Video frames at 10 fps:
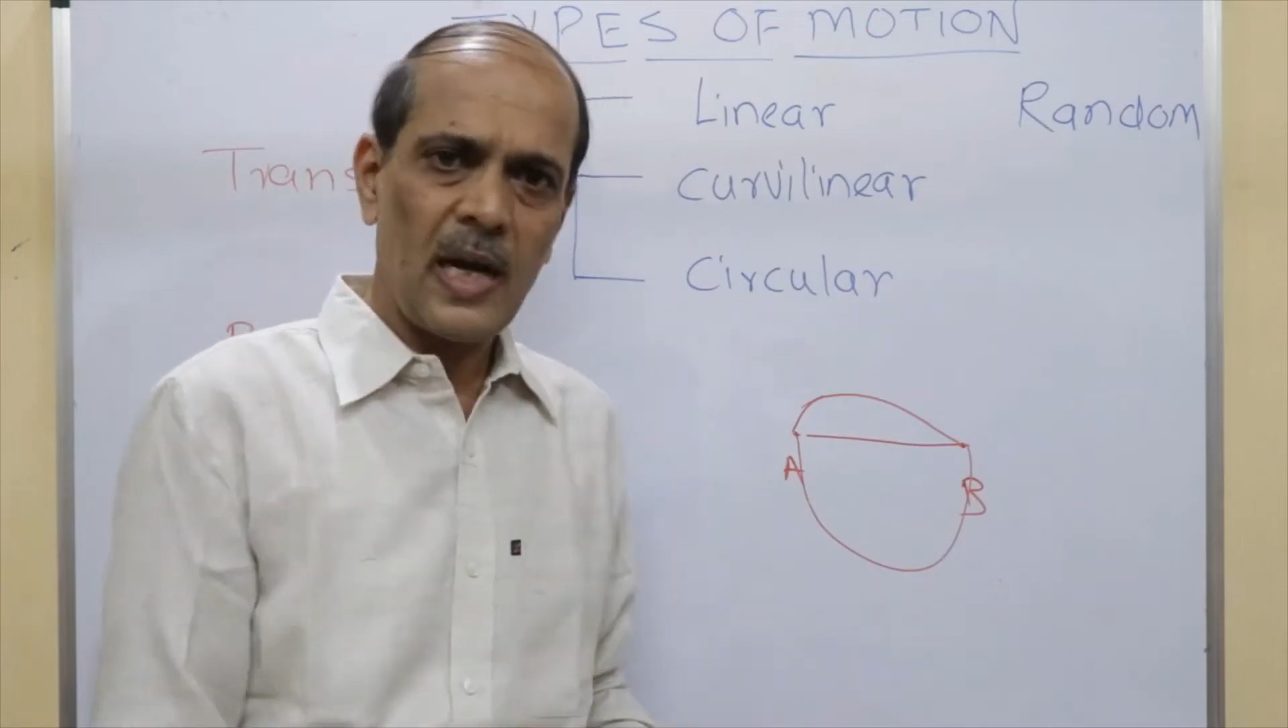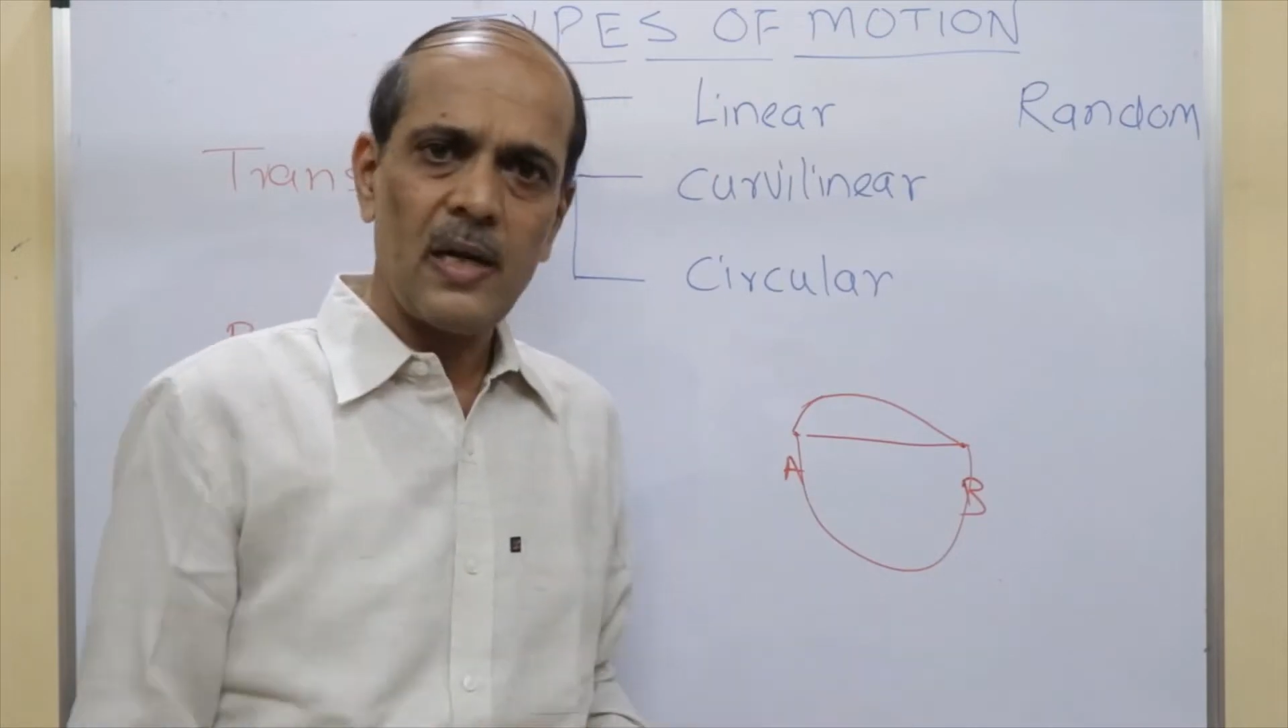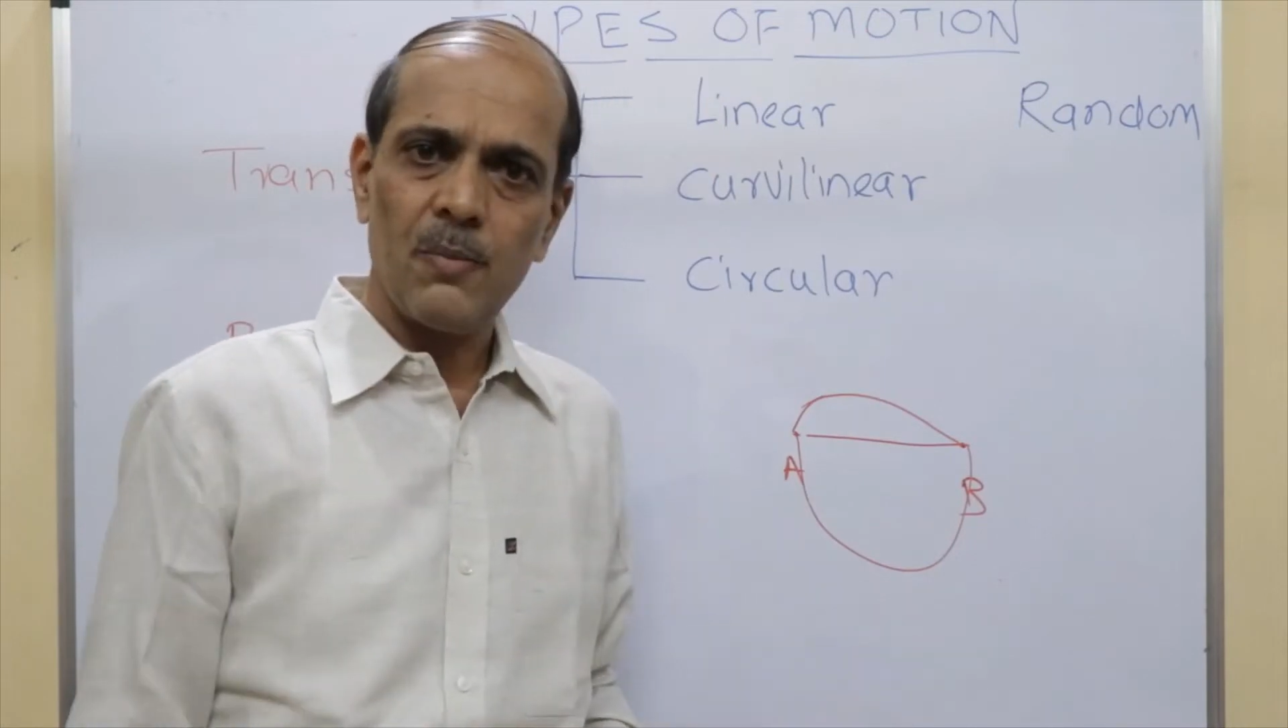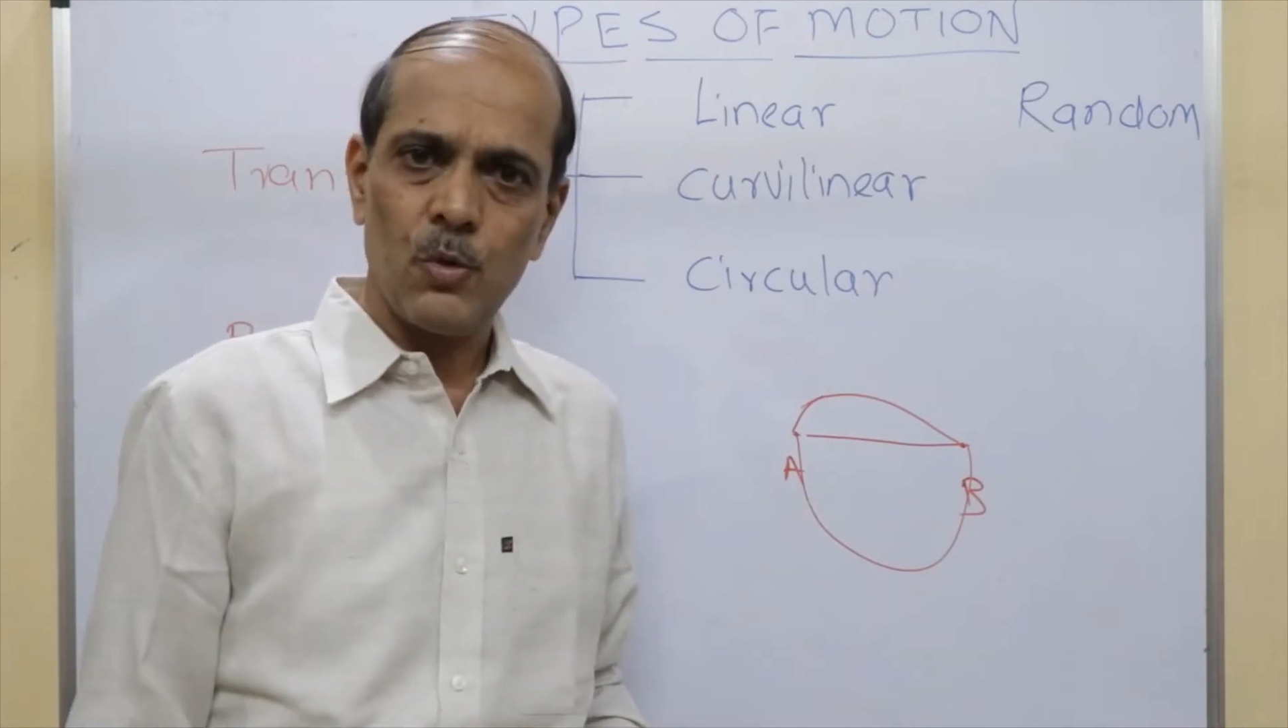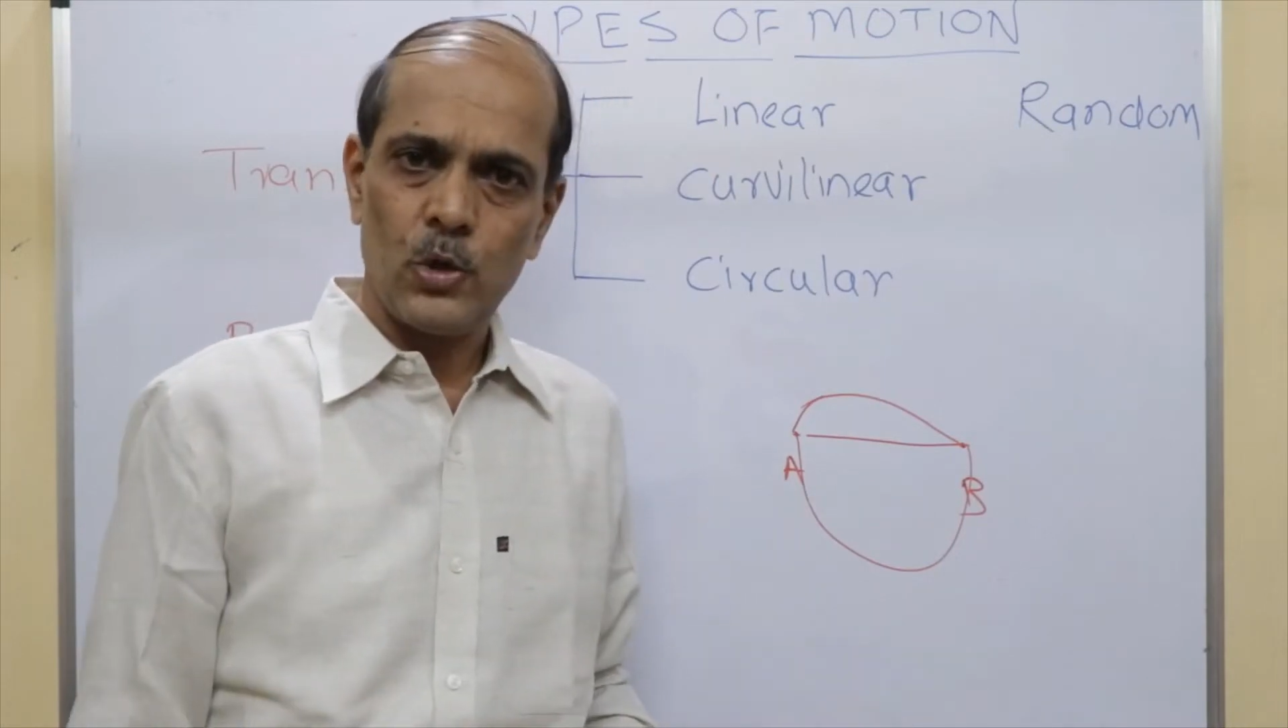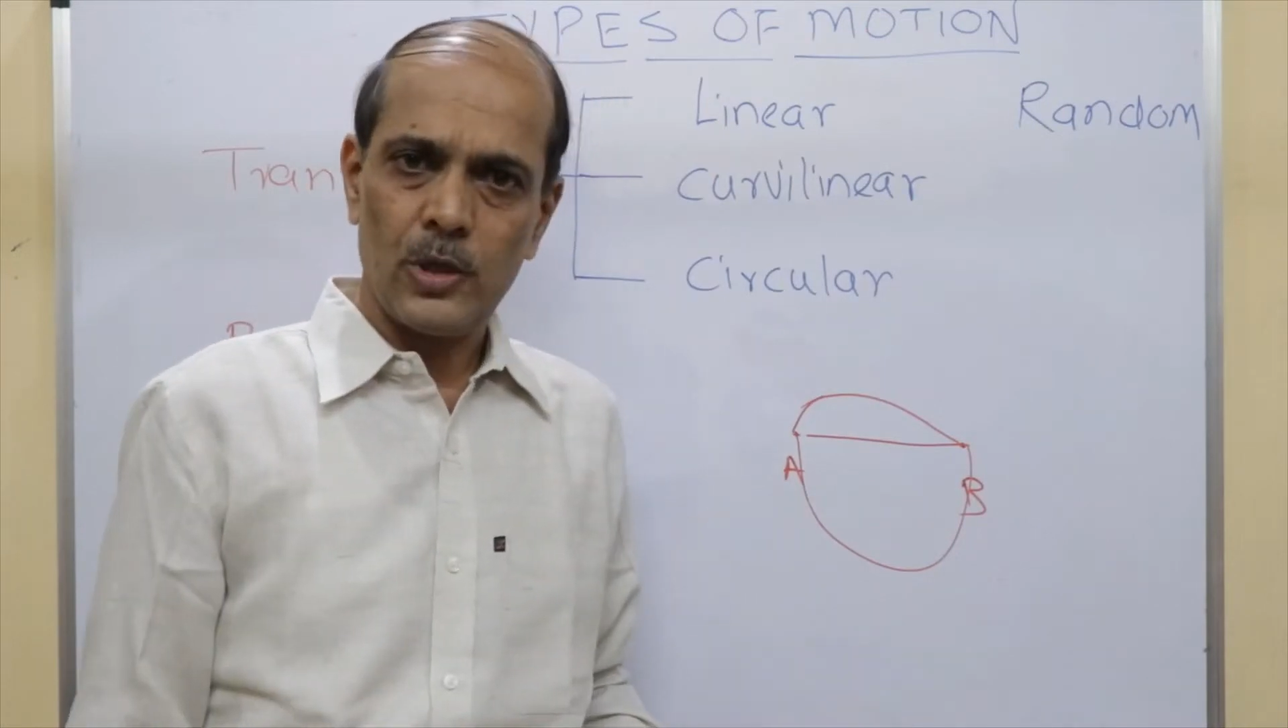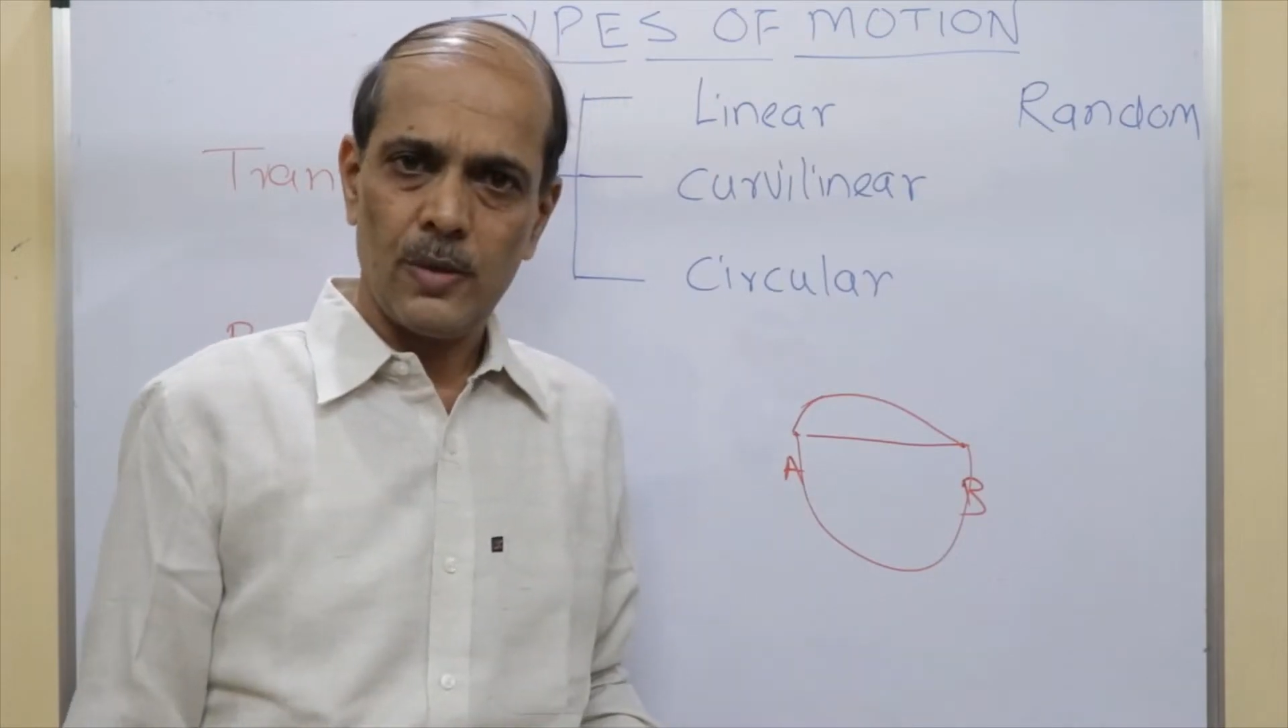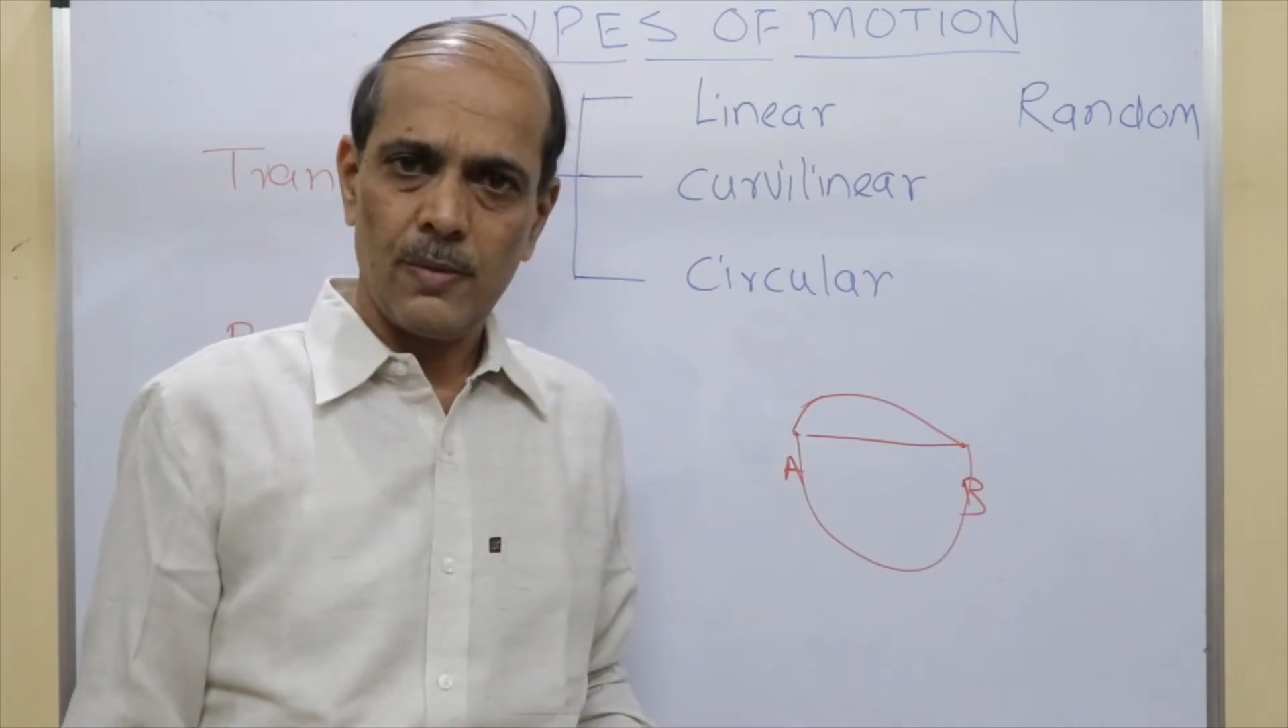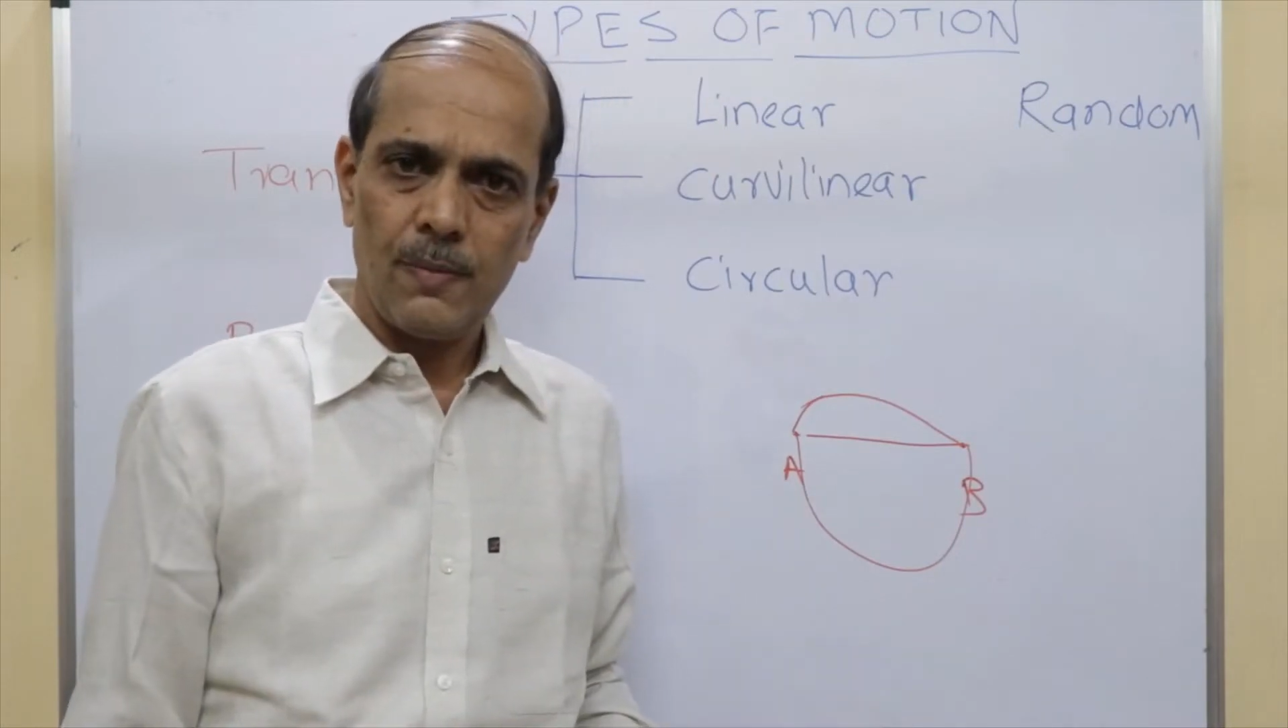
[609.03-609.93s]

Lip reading: random motion.